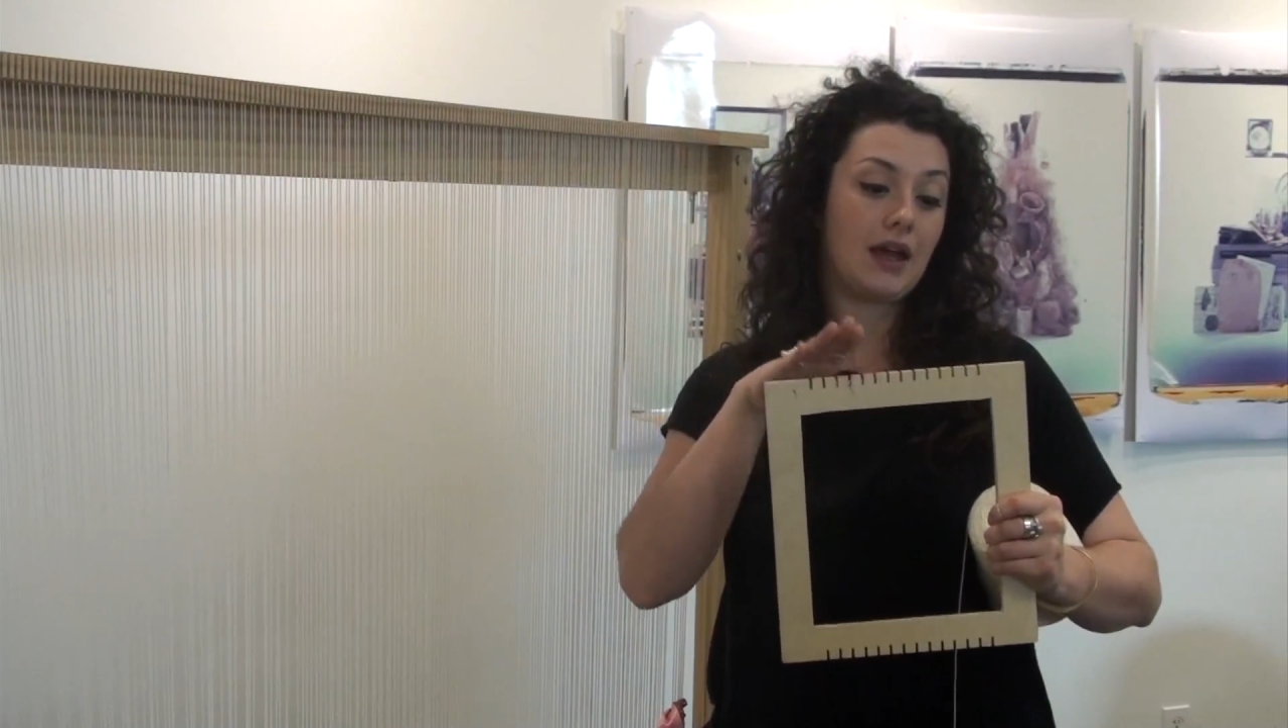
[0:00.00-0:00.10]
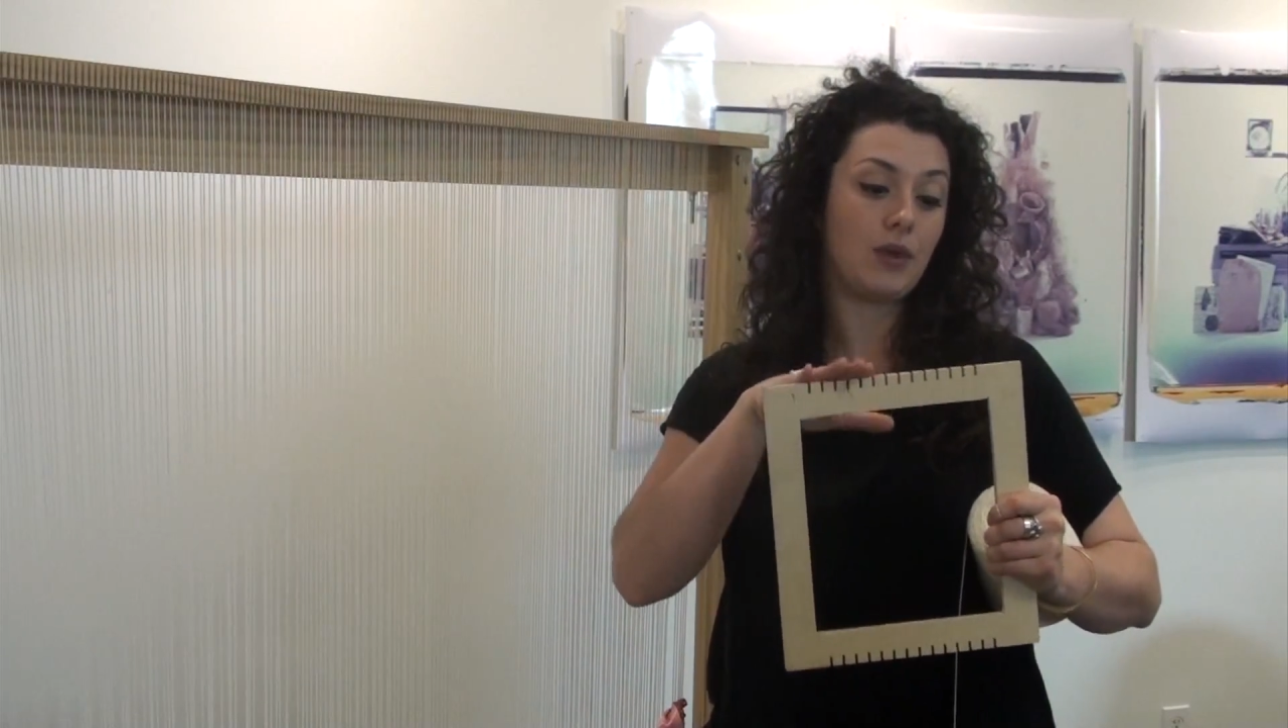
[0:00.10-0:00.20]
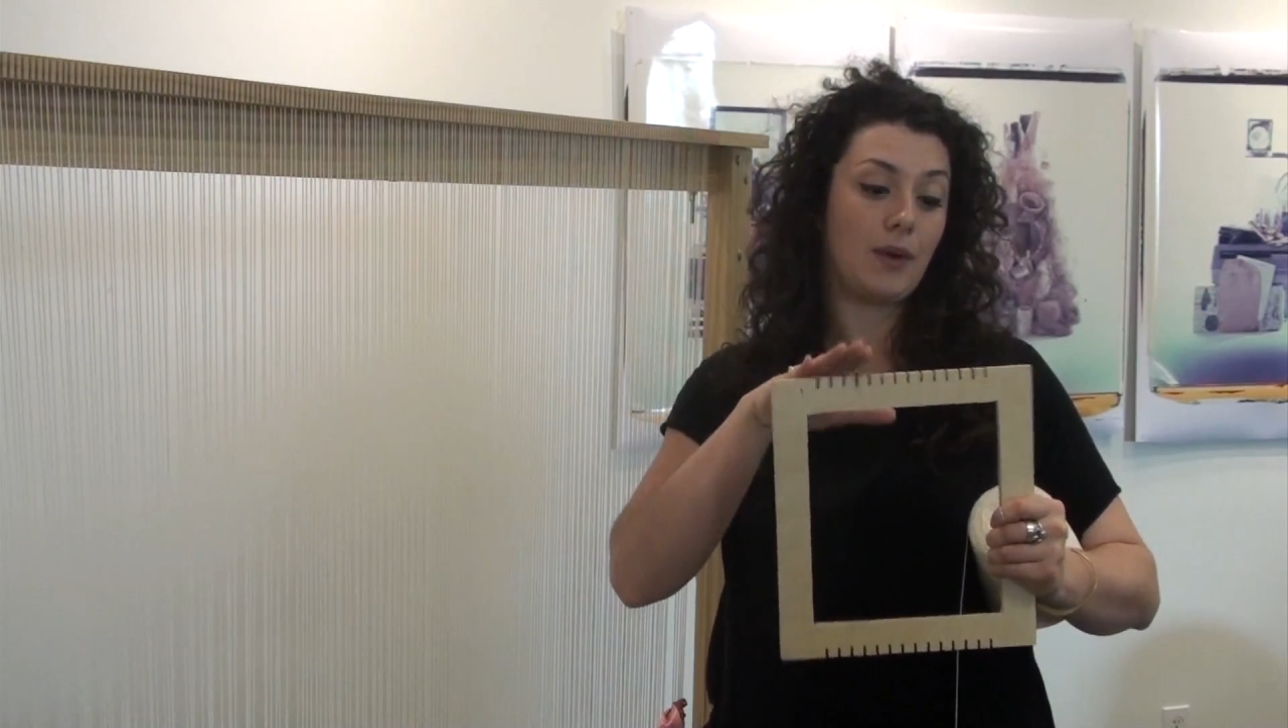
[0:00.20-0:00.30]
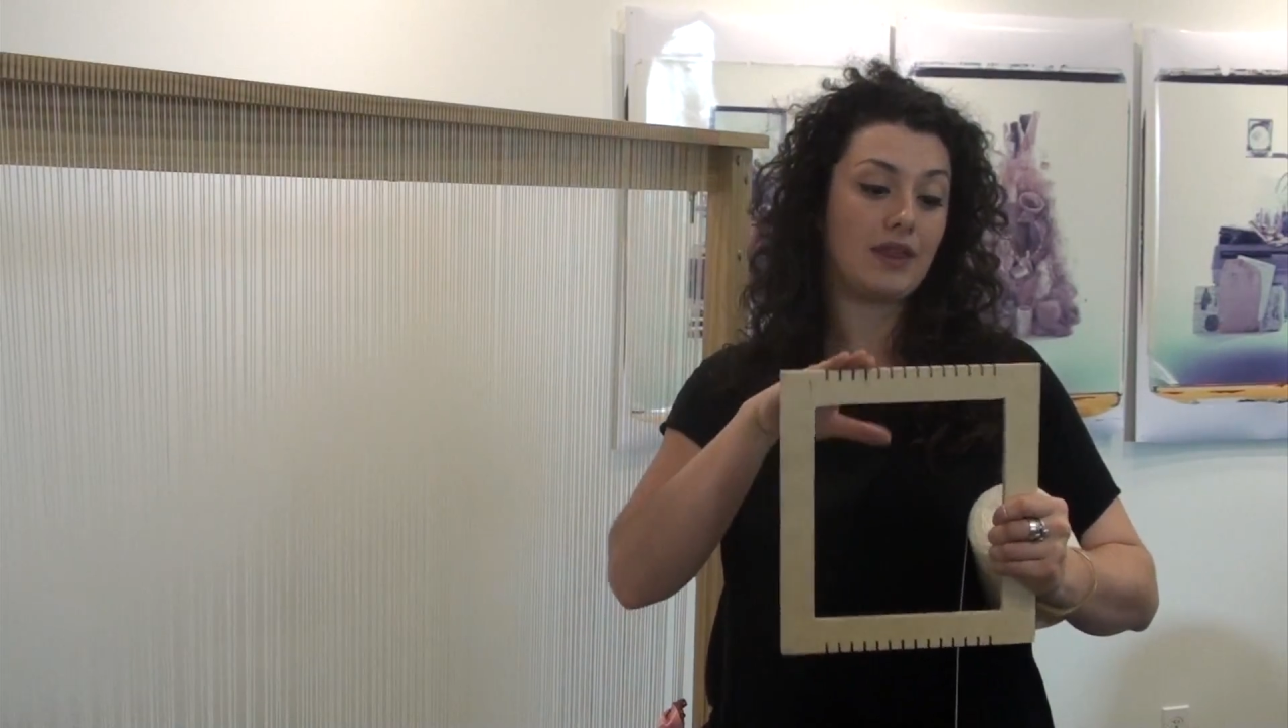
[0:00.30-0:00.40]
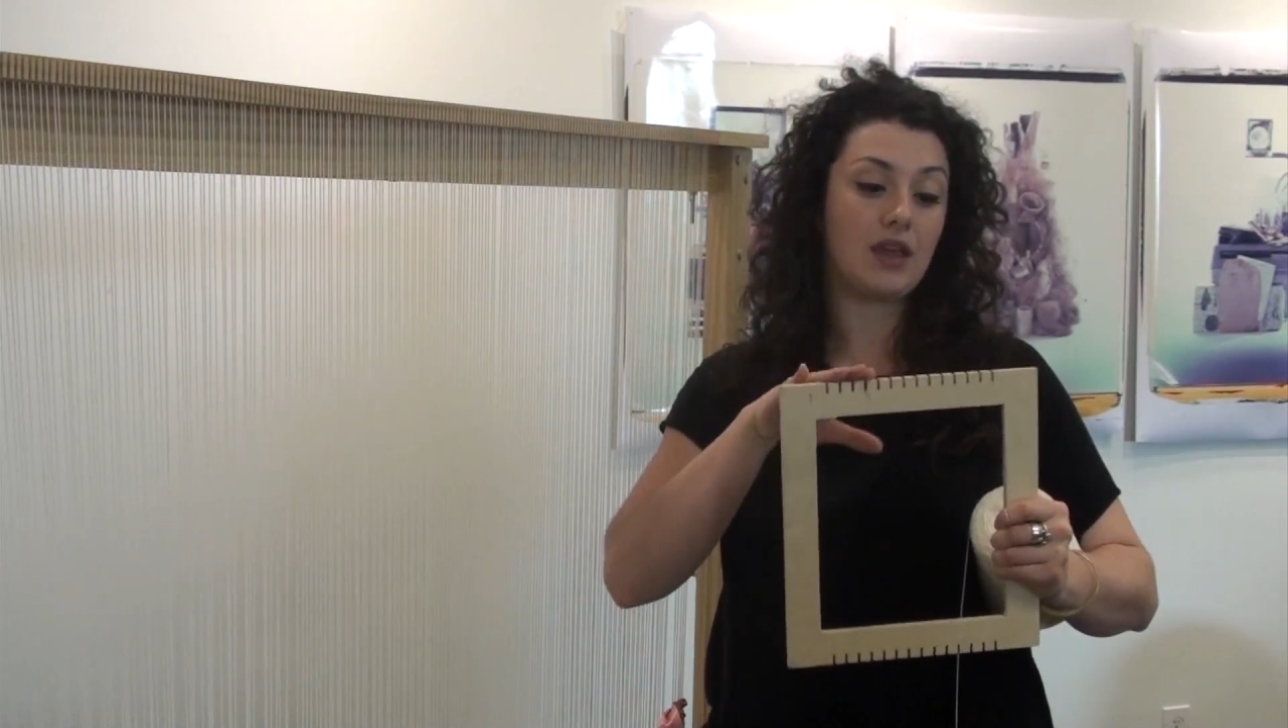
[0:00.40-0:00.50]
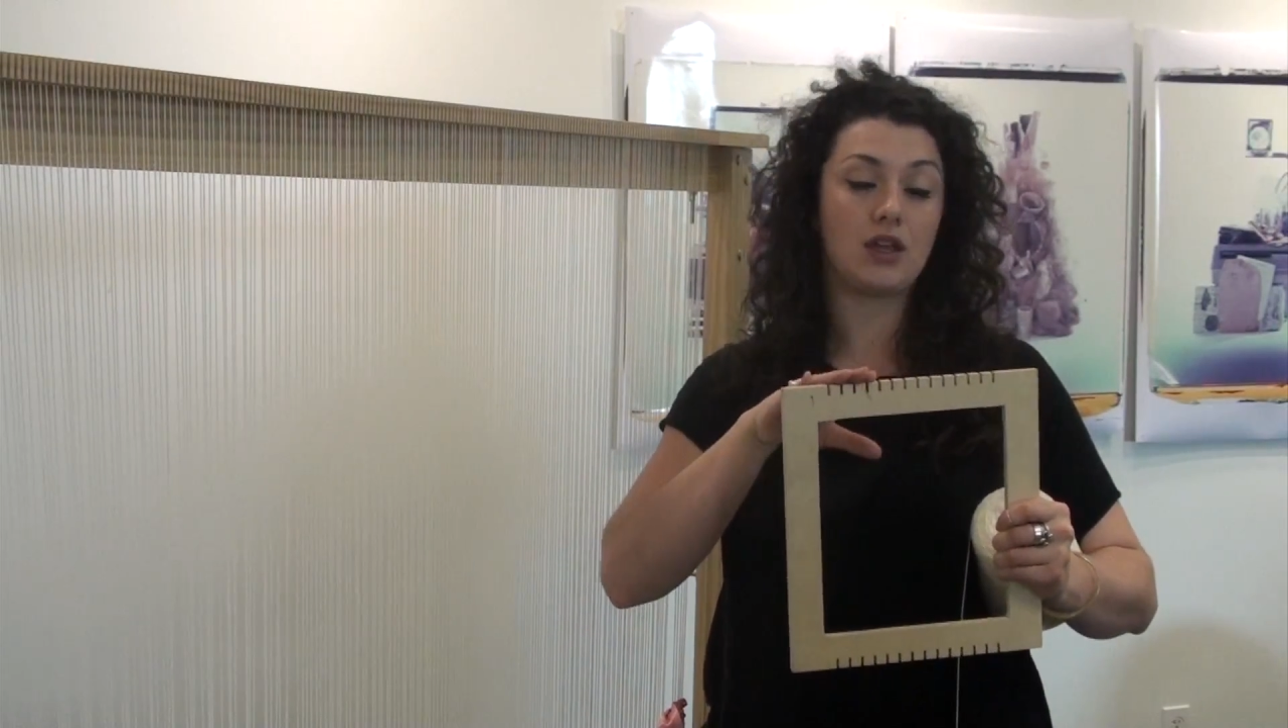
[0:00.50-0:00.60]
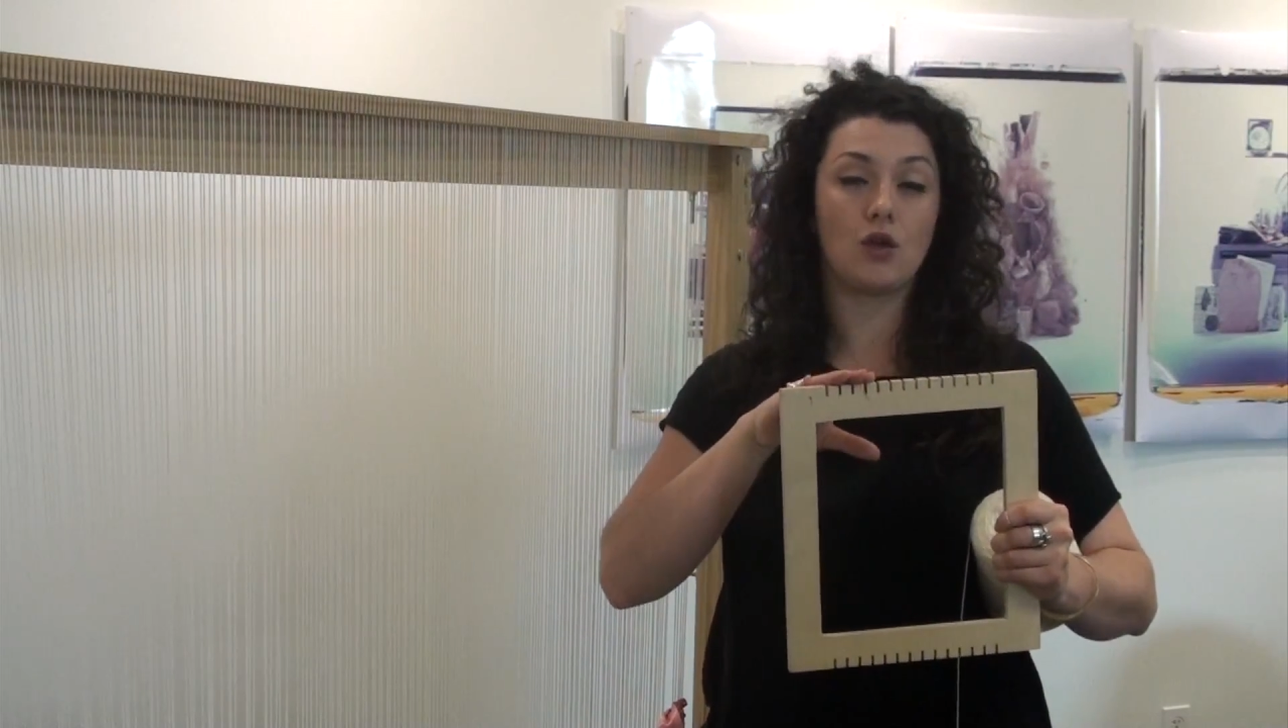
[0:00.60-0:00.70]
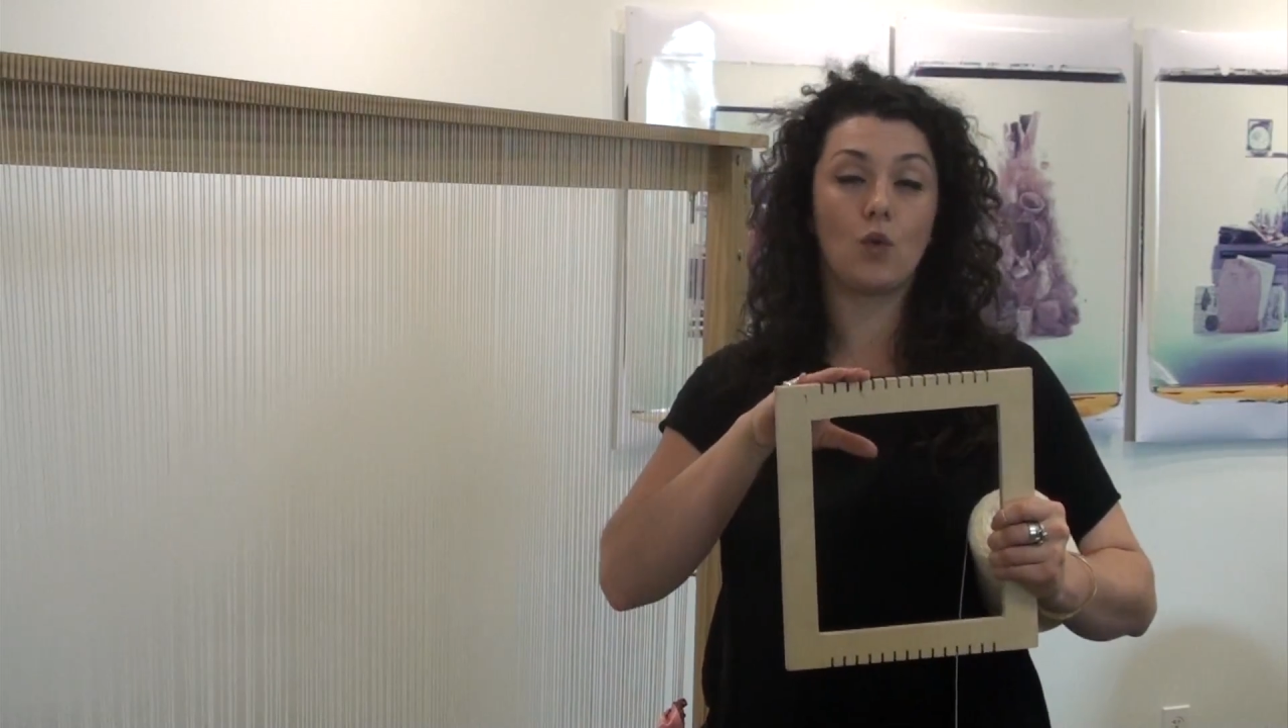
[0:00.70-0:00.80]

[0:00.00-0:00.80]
And the way that